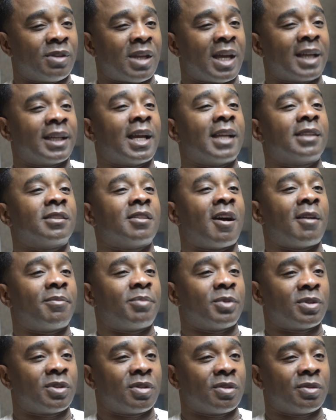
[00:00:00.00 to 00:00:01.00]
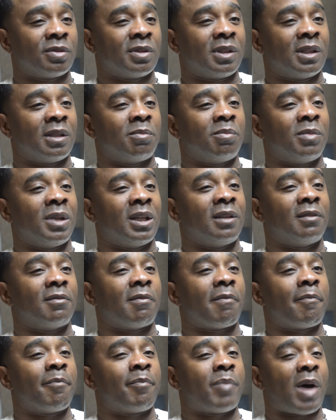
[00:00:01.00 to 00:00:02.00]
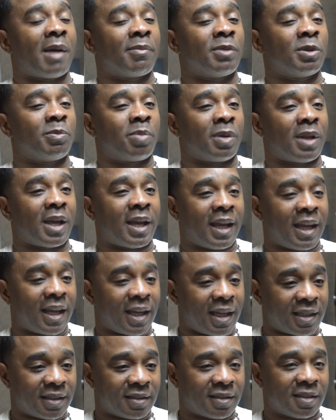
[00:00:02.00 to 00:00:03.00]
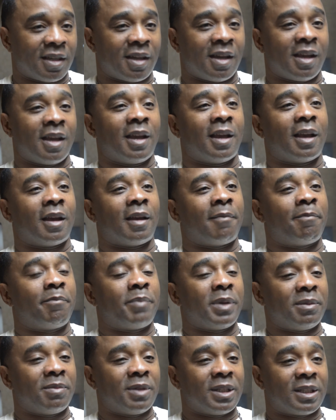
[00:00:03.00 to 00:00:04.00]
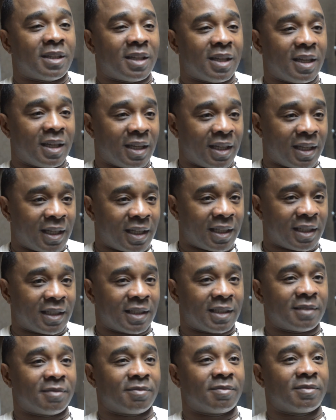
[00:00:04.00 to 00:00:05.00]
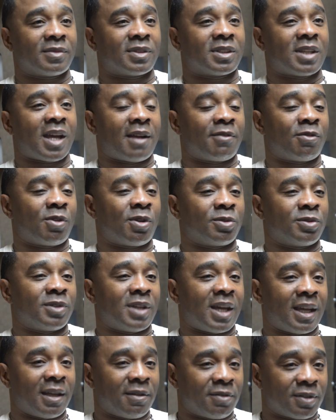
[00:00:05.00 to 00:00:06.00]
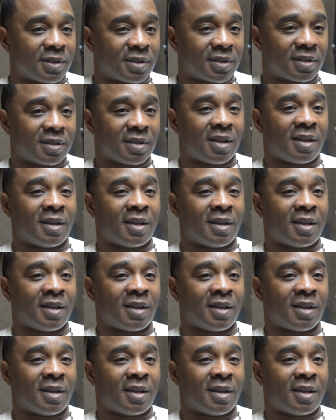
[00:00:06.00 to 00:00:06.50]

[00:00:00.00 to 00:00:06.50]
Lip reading: when I got the opportunity to meet Bobby Bland and B.B. King and Tyrone Davis.